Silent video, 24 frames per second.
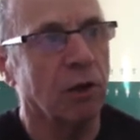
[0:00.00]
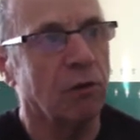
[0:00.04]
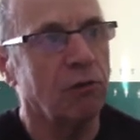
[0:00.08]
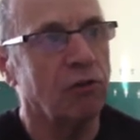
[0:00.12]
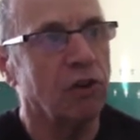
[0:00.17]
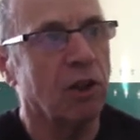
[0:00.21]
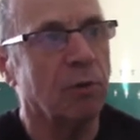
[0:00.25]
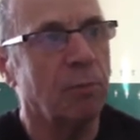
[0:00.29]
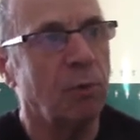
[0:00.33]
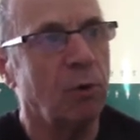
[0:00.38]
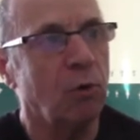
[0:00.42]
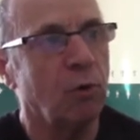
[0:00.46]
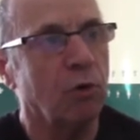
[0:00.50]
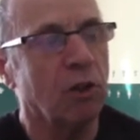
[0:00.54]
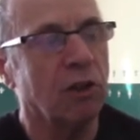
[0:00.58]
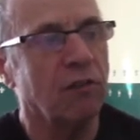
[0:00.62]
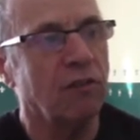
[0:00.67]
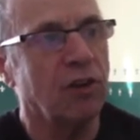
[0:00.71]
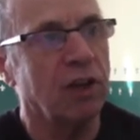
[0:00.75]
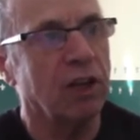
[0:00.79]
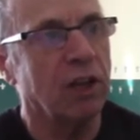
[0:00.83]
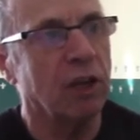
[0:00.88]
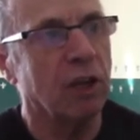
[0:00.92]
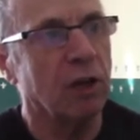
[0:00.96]
Just pause the
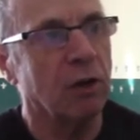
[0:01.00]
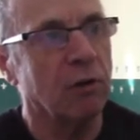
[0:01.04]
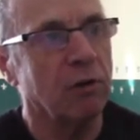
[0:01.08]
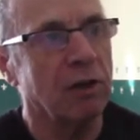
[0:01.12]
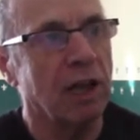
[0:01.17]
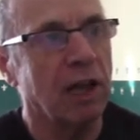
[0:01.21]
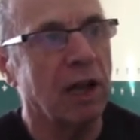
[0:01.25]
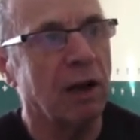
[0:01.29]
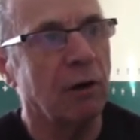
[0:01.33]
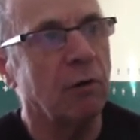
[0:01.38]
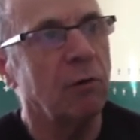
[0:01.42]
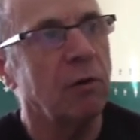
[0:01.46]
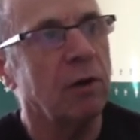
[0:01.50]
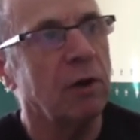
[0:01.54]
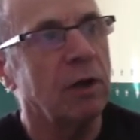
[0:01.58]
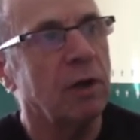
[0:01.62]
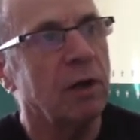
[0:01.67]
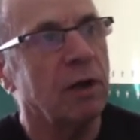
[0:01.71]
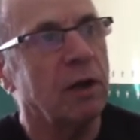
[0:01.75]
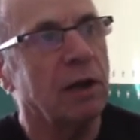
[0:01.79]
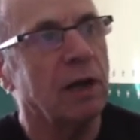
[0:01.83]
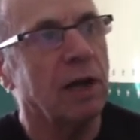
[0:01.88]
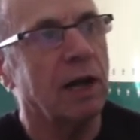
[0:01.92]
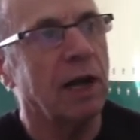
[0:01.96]
video now
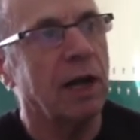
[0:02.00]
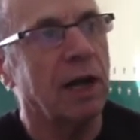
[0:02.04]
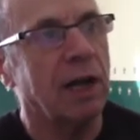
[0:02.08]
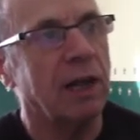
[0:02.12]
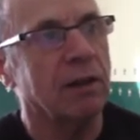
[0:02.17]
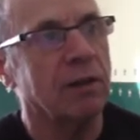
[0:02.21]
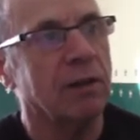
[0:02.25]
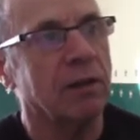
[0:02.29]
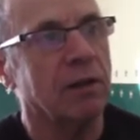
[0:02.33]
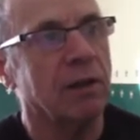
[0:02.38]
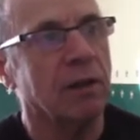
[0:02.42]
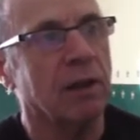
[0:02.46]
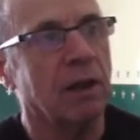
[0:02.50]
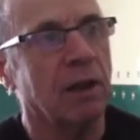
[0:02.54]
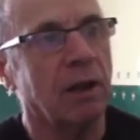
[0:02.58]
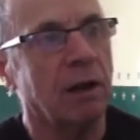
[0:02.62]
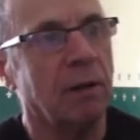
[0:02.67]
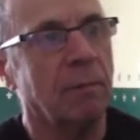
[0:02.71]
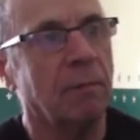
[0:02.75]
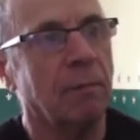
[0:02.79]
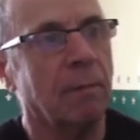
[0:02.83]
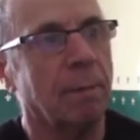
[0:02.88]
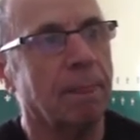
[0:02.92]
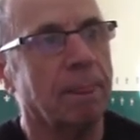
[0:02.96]
and
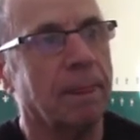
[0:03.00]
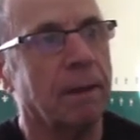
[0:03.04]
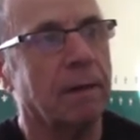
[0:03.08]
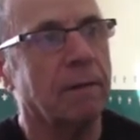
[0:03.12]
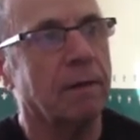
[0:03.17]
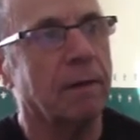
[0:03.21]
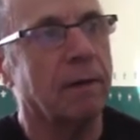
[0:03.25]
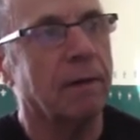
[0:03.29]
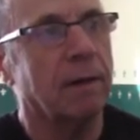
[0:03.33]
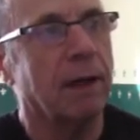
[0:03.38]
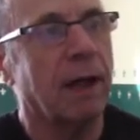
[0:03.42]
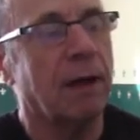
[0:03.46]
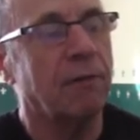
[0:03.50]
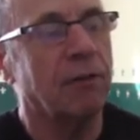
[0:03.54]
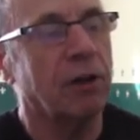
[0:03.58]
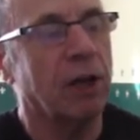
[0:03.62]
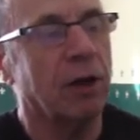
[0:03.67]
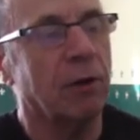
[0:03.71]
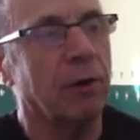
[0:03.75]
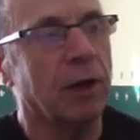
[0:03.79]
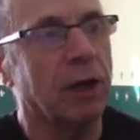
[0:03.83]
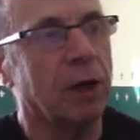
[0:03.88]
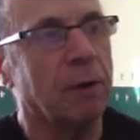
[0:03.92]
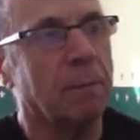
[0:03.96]
have a
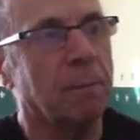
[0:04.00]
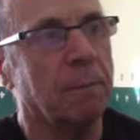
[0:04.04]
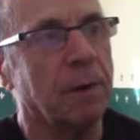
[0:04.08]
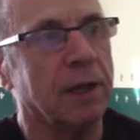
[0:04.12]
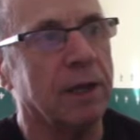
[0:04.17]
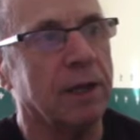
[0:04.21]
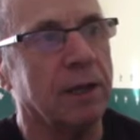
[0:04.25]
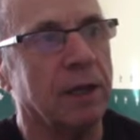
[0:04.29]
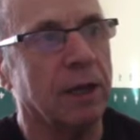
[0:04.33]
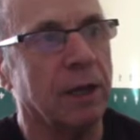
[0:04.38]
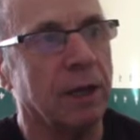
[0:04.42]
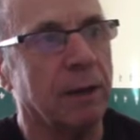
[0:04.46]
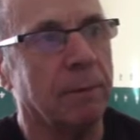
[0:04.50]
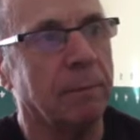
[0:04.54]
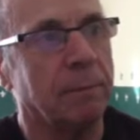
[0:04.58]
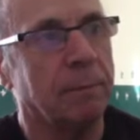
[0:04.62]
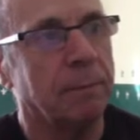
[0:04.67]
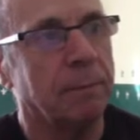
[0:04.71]
go at completing it.